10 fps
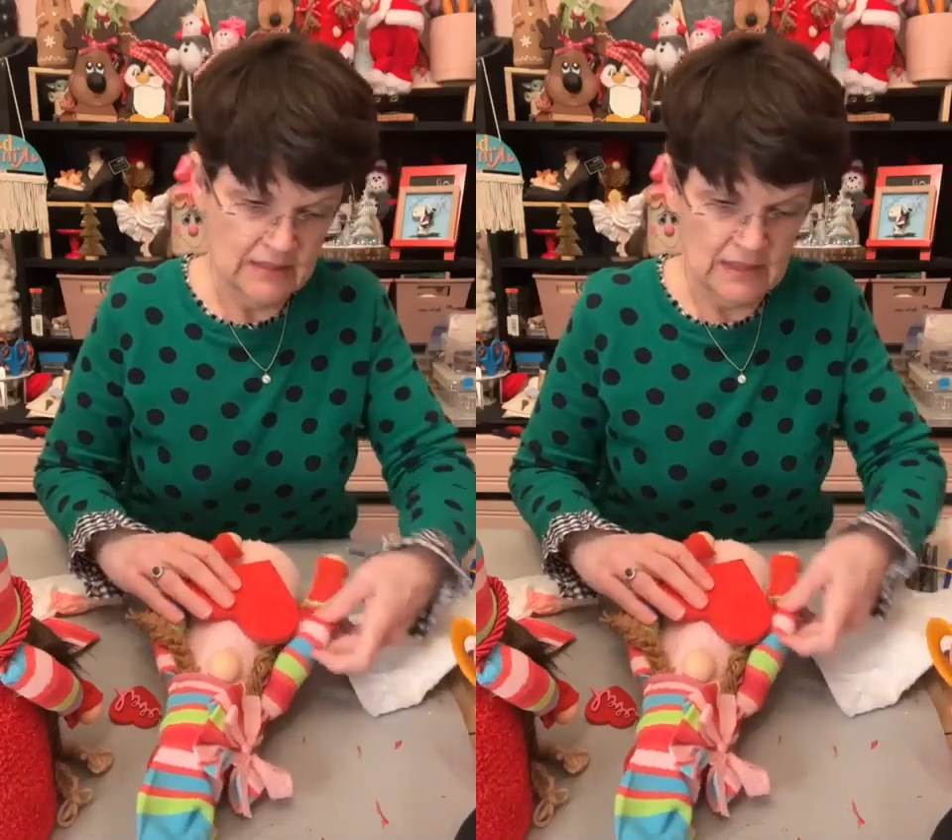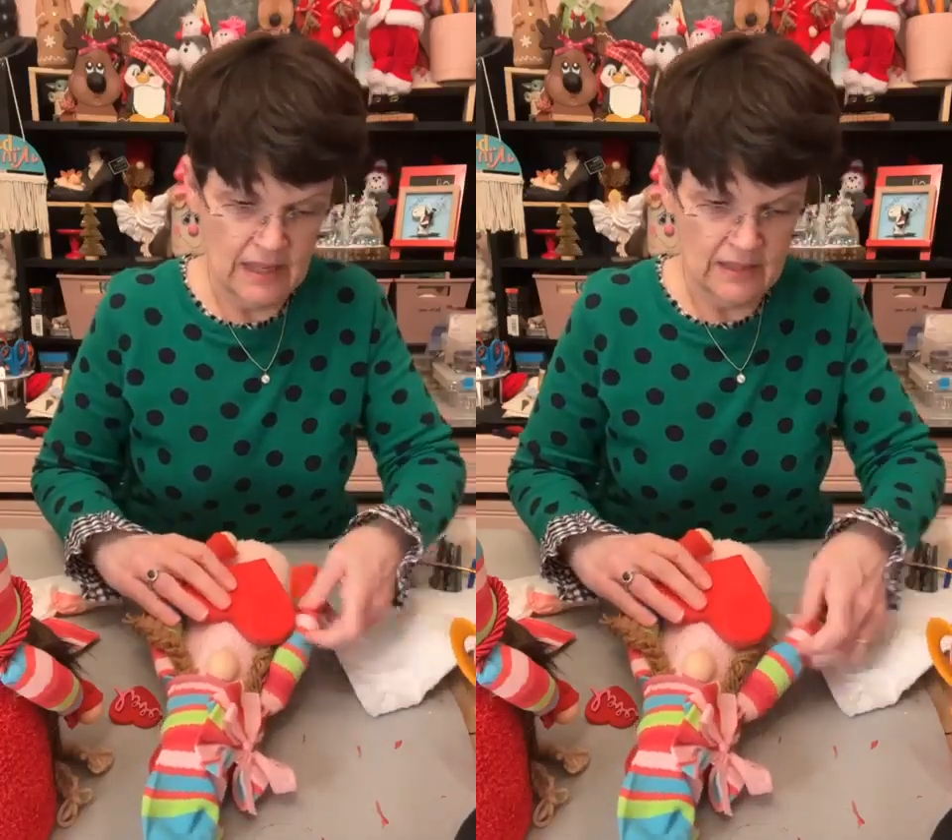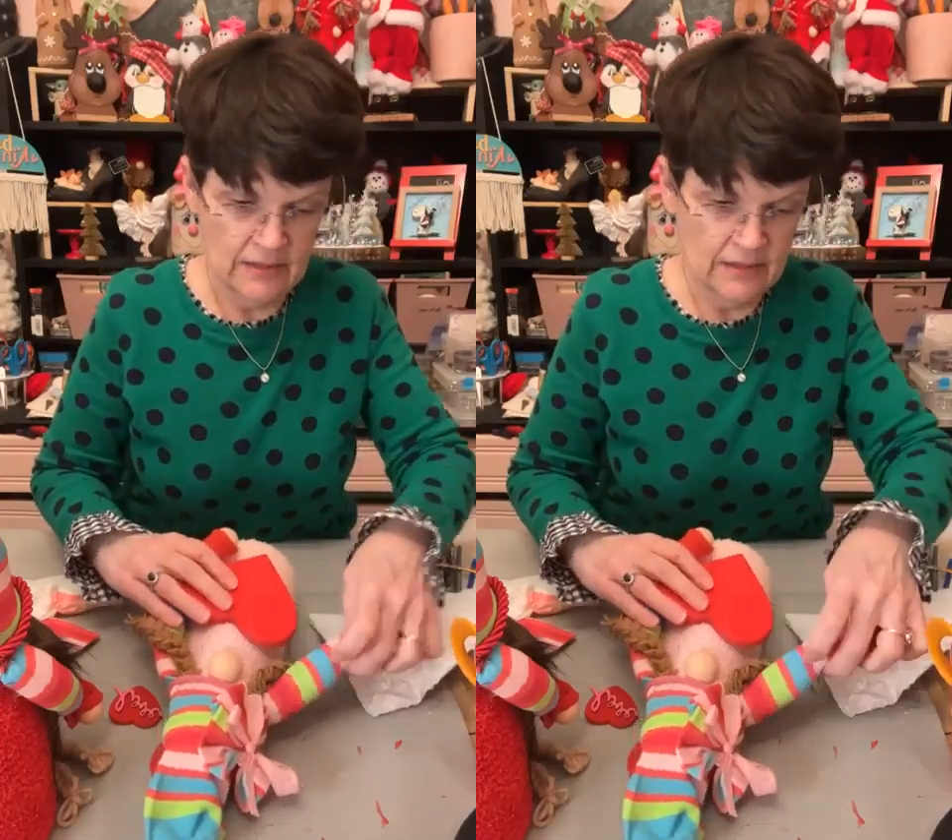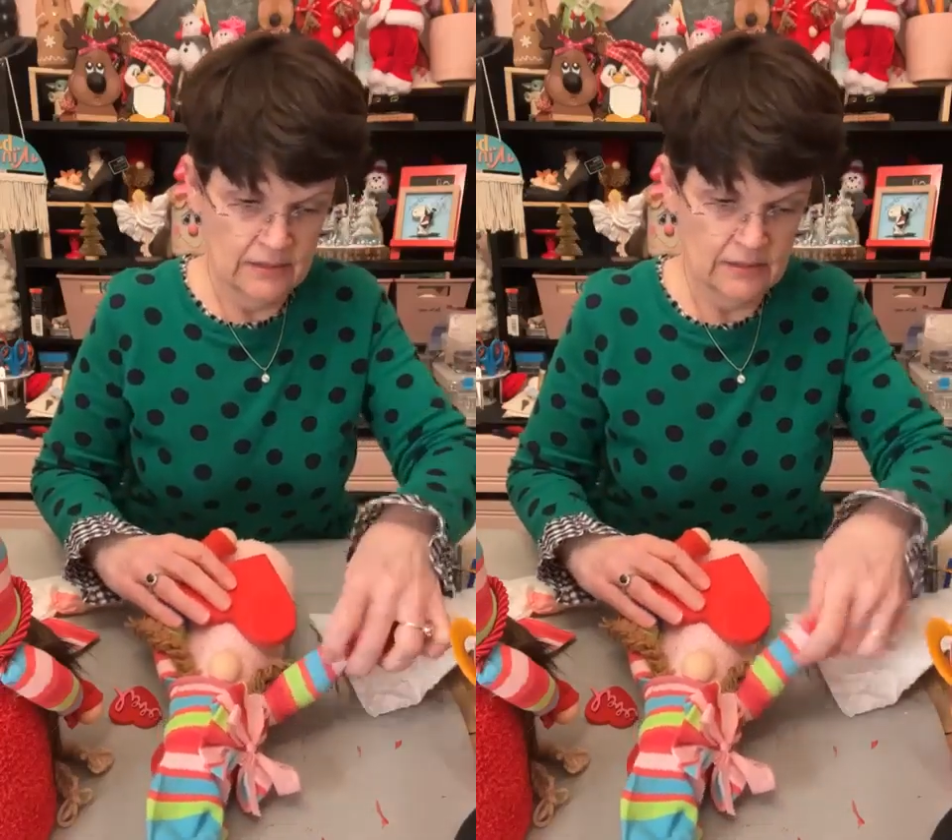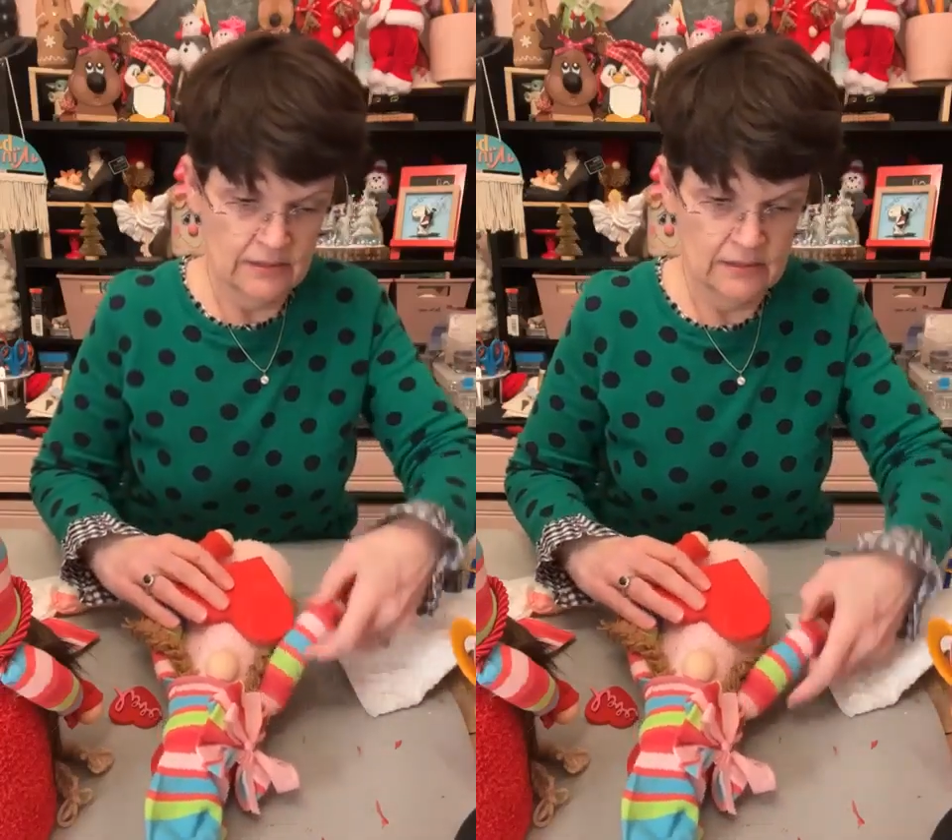is kind of
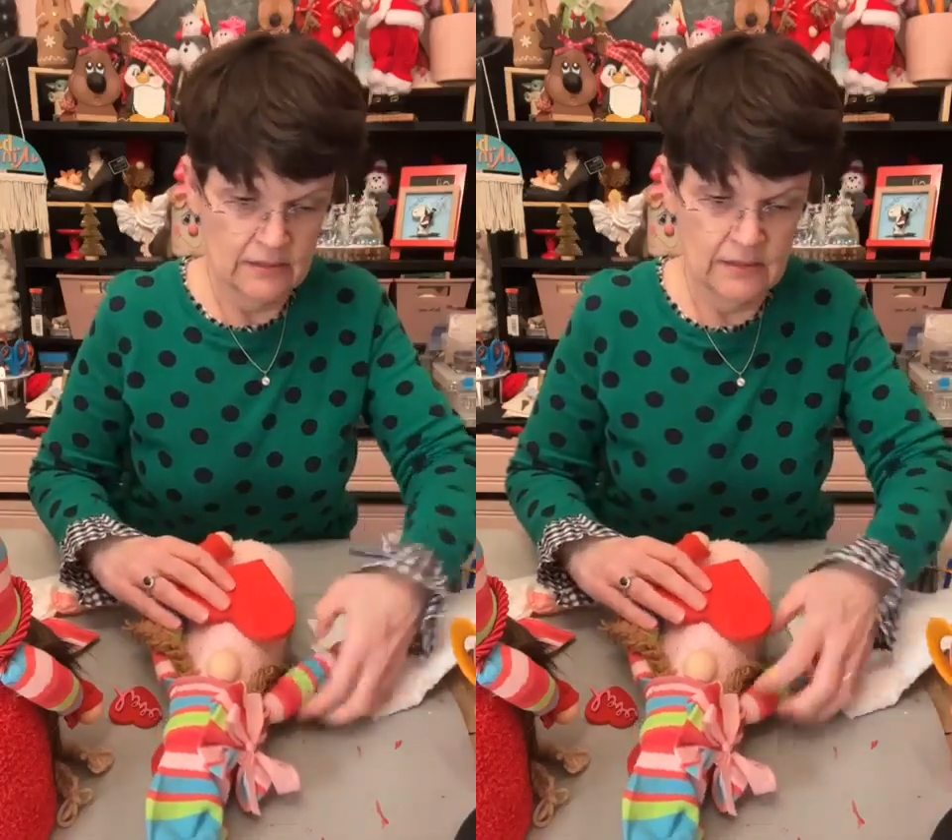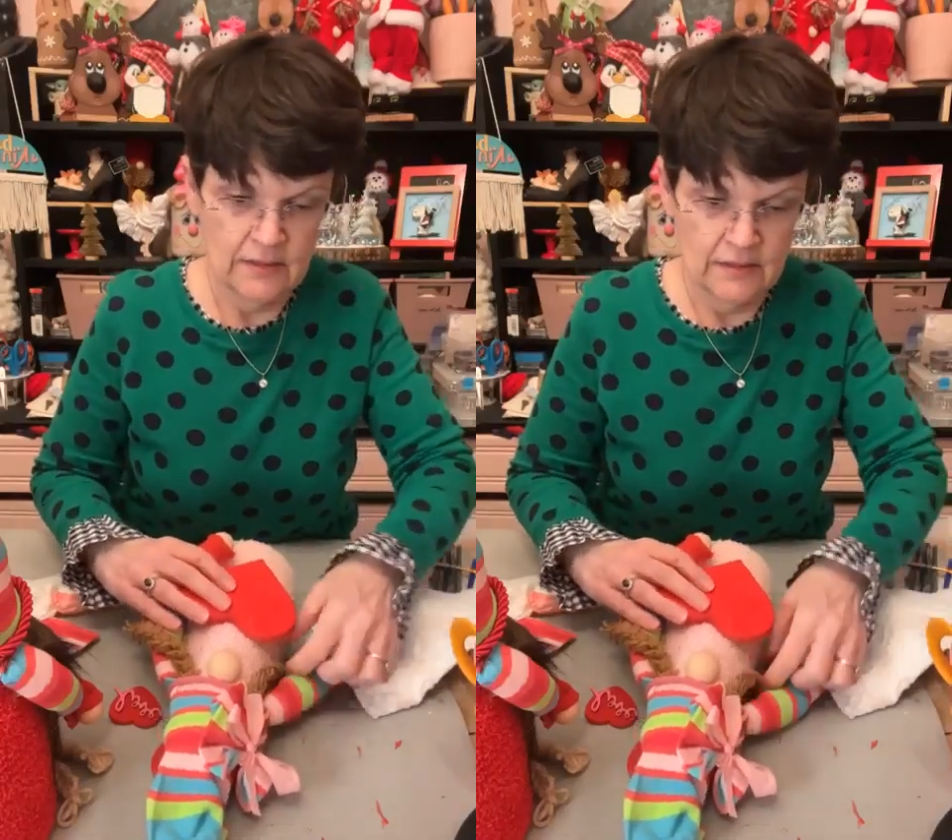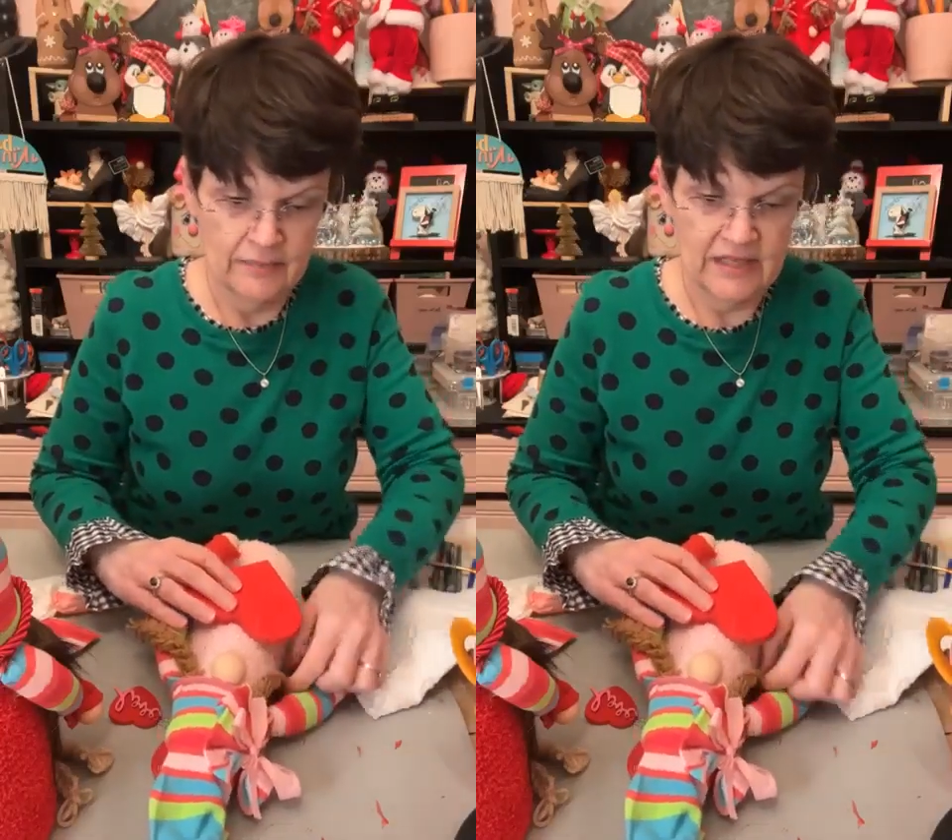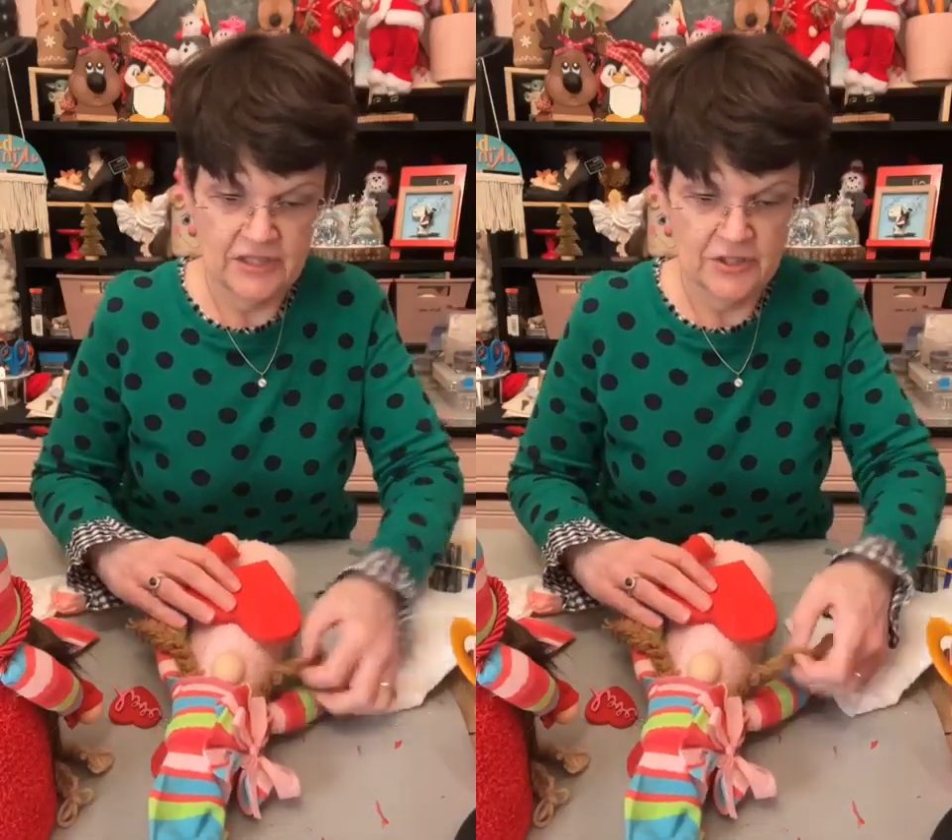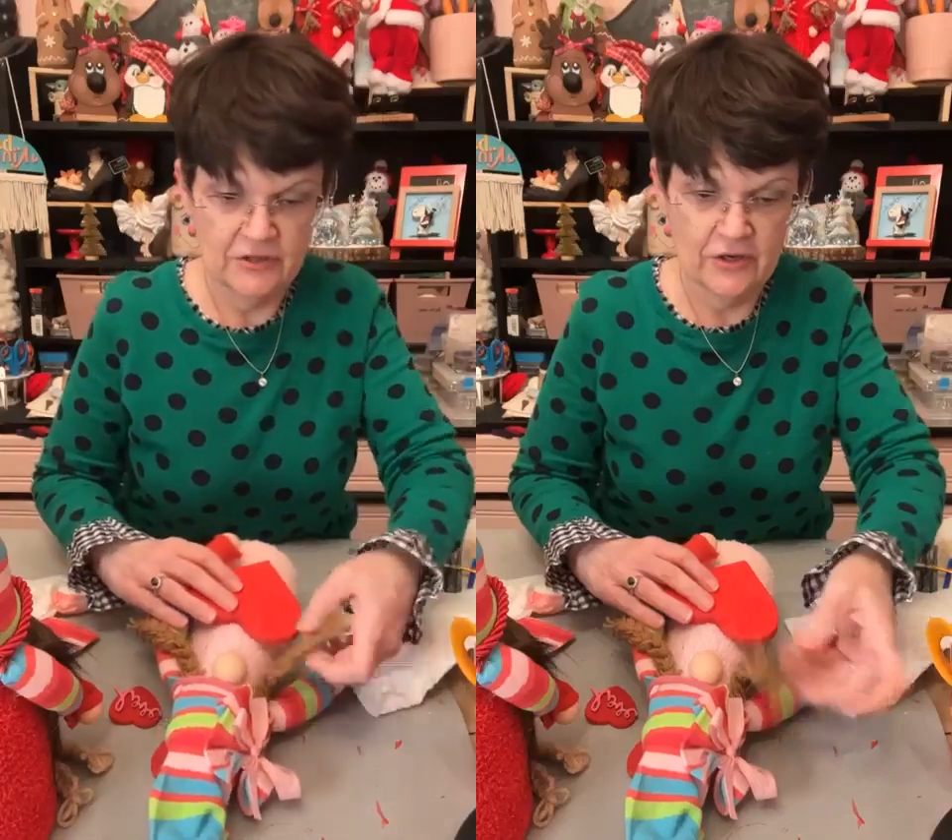
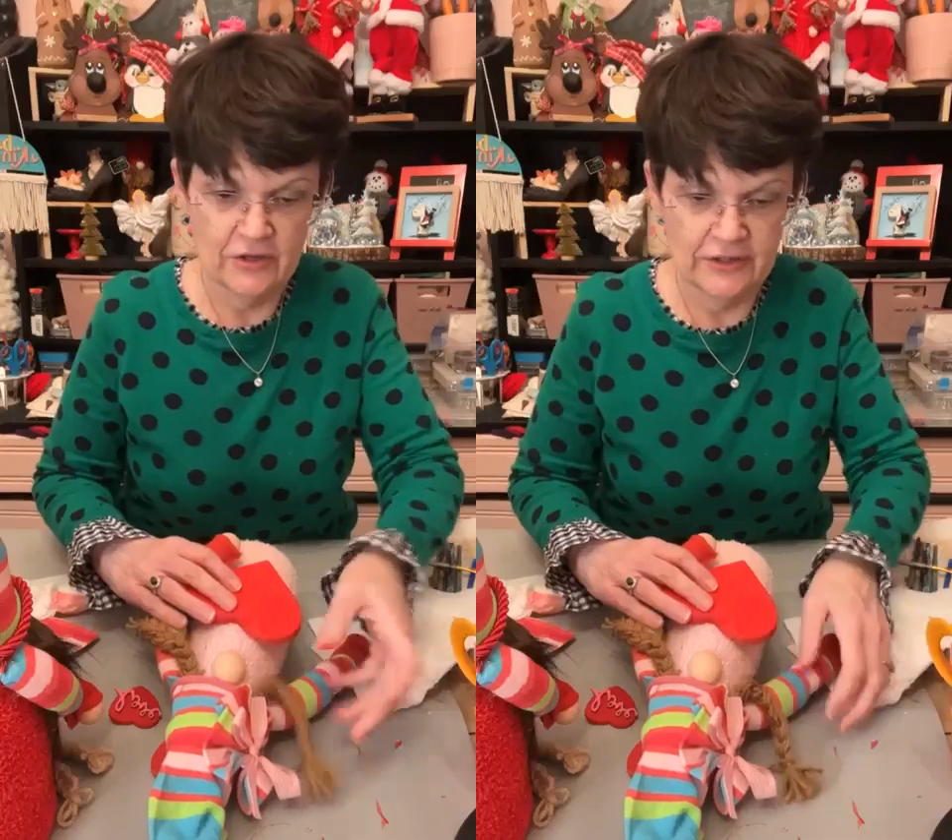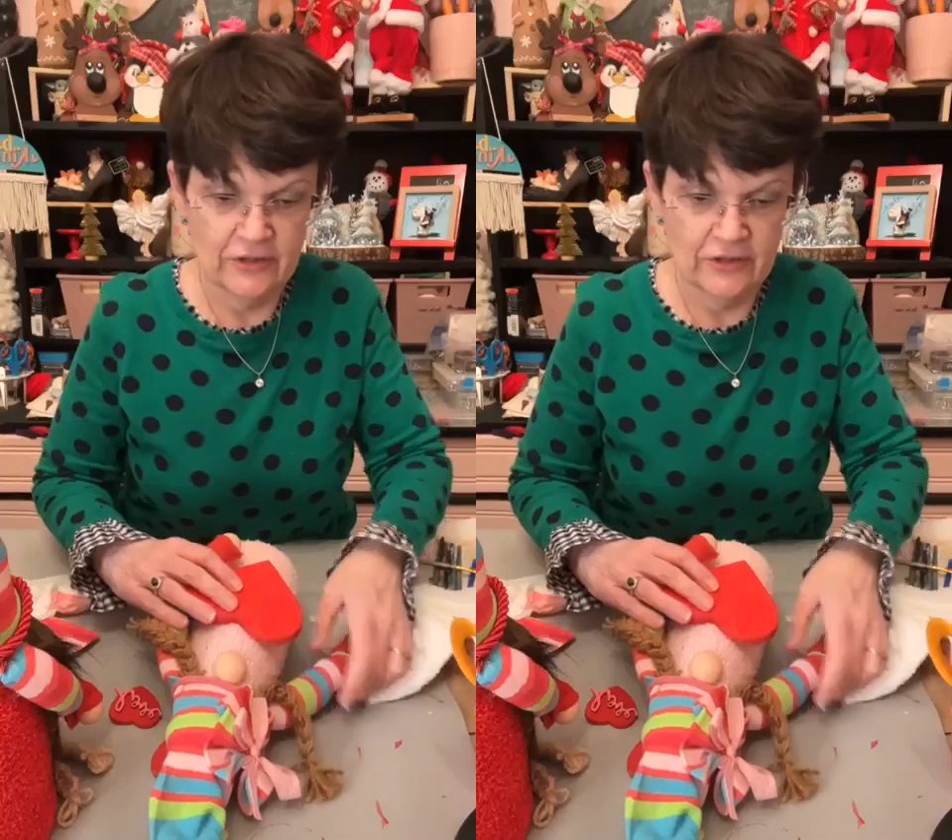make sure her